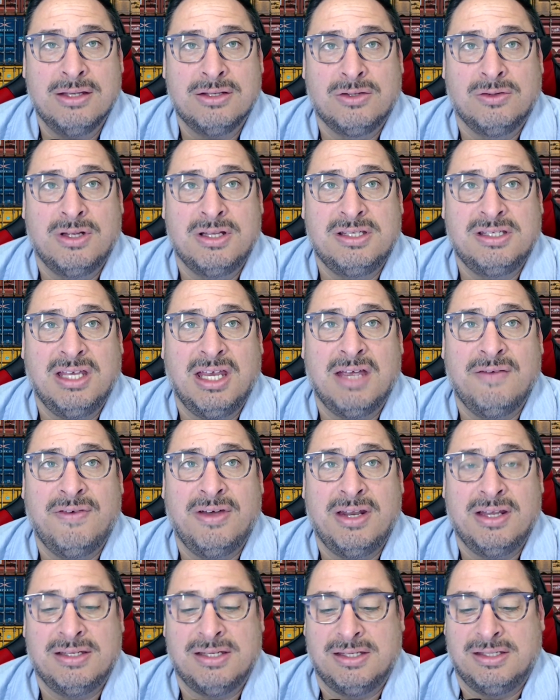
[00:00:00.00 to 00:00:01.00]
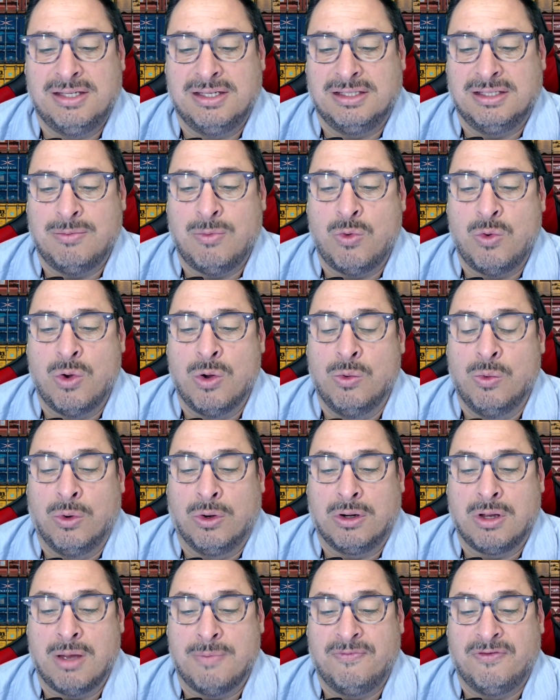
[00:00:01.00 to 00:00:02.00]
So let's think of it as a system and we'll
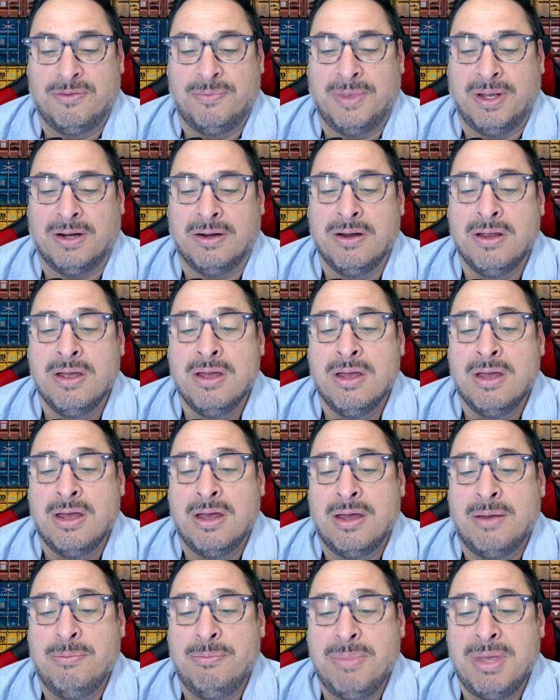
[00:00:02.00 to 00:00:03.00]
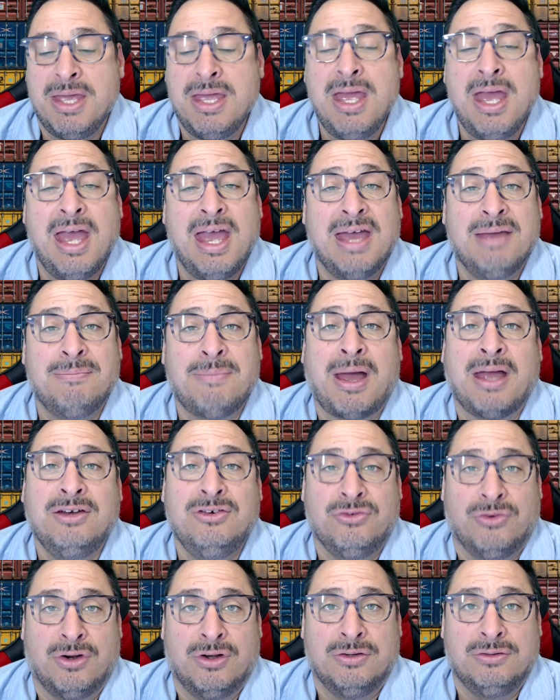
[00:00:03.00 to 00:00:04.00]
work up from there. Me and my
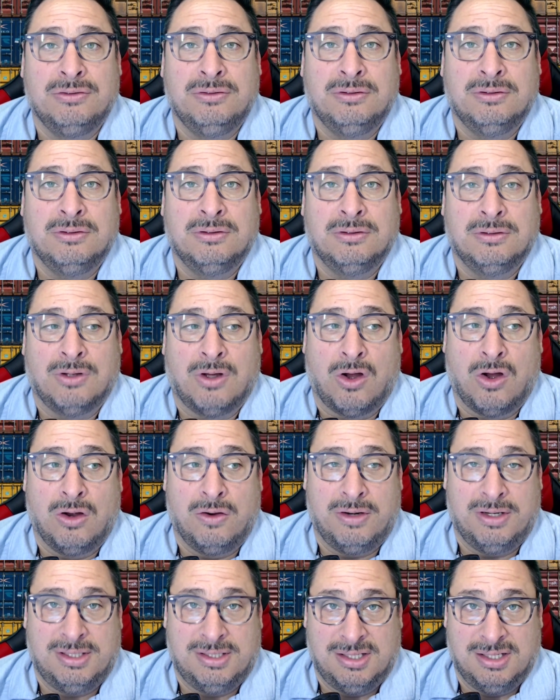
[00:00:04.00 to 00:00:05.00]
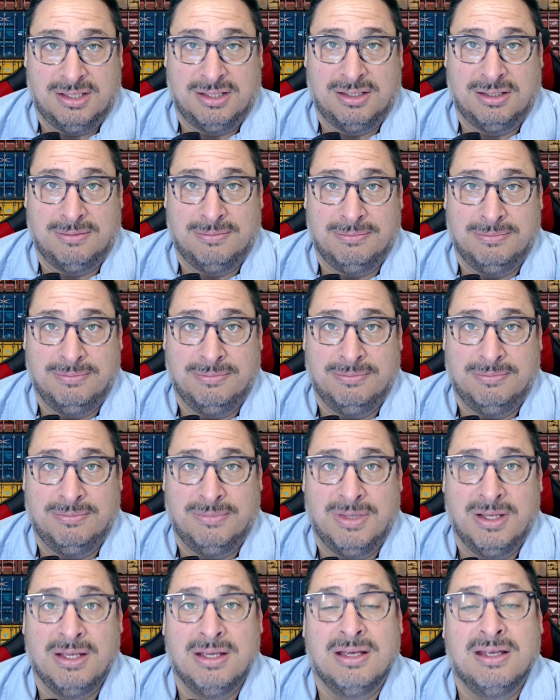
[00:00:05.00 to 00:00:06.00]
drone are a system.
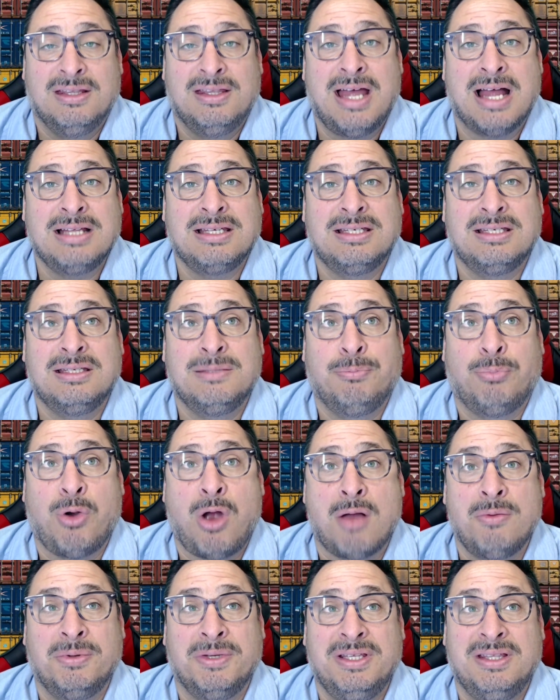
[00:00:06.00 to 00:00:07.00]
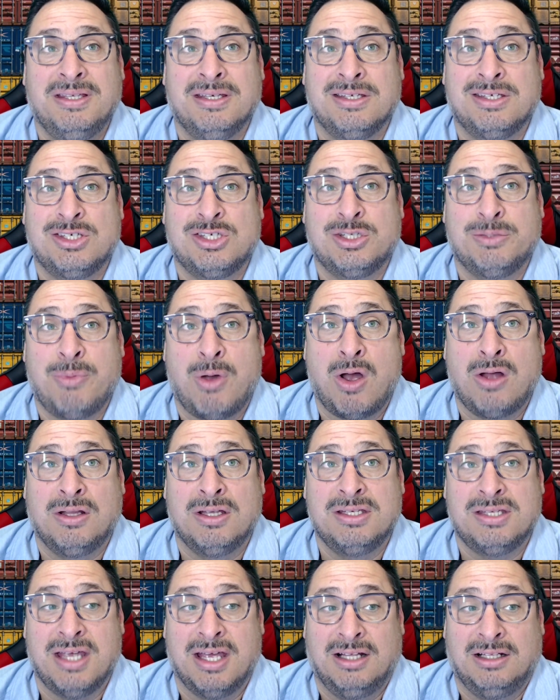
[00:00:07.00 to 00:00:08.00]
That's probably the
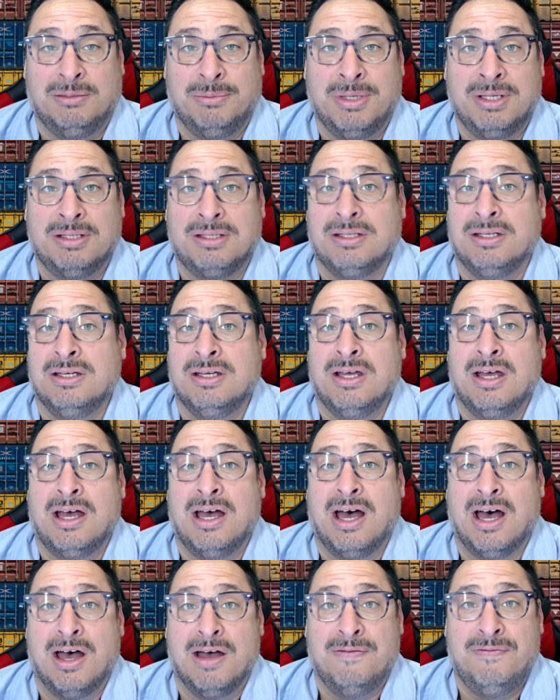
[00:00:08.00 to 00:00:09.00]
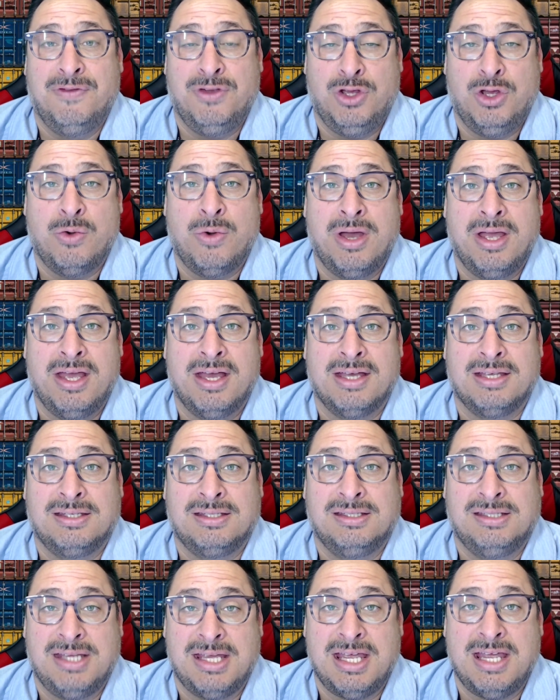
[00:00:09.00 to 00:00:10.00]
smallest element of the
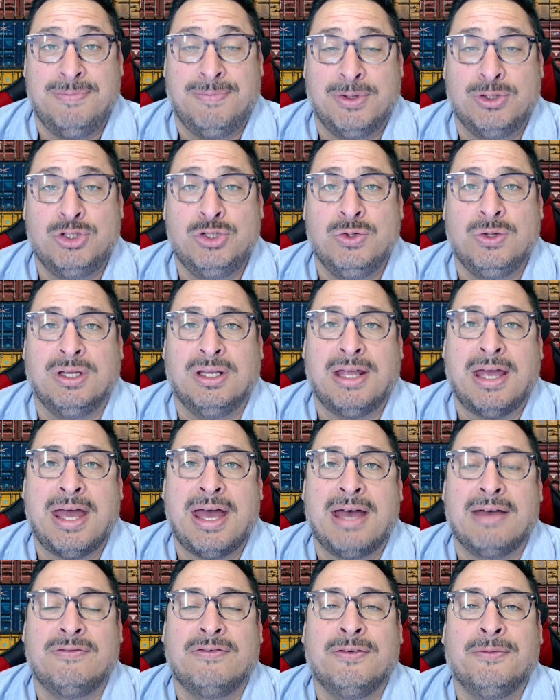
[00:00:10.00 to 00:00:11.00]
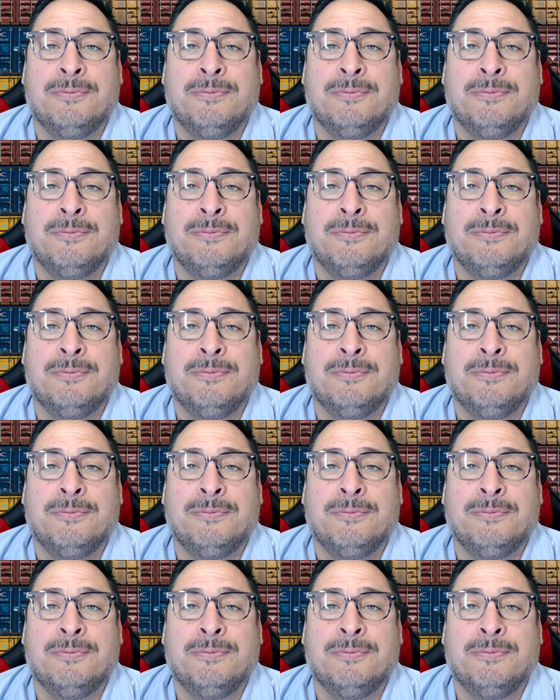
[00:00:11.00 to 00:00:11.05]
UAS team that you can have.